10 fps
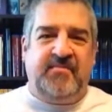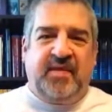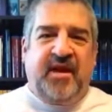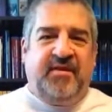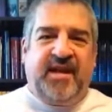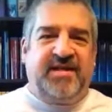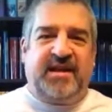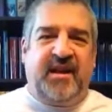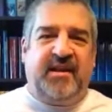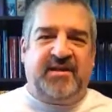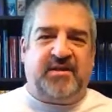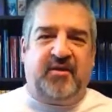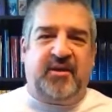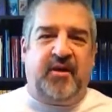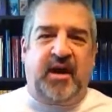I don't think he's telling us all
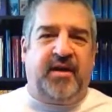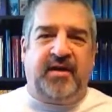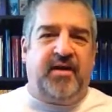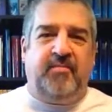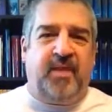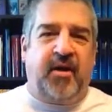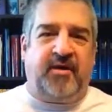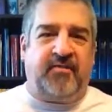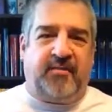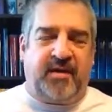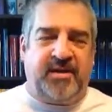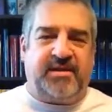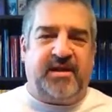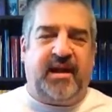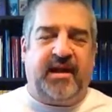to go out and get martyred for his
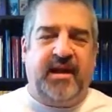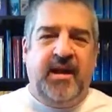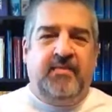sake.